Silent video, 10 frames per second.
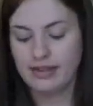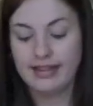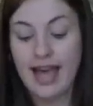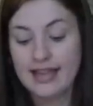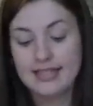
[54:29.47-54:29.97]

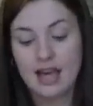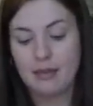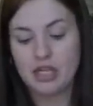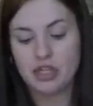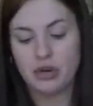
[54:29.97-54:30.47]
last
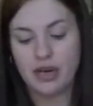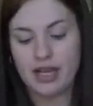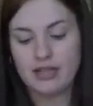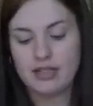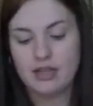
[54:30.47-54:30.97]
time I showed
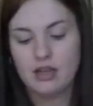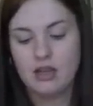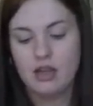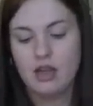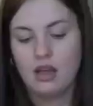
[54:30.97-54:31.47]
it.
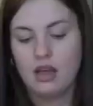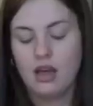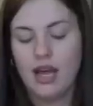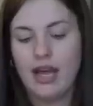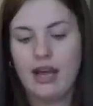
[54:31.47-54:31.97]

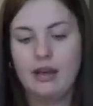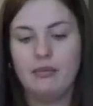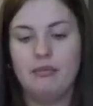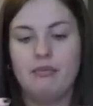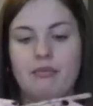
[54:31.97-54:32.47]

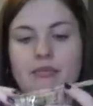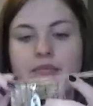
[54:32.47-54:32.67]
Um,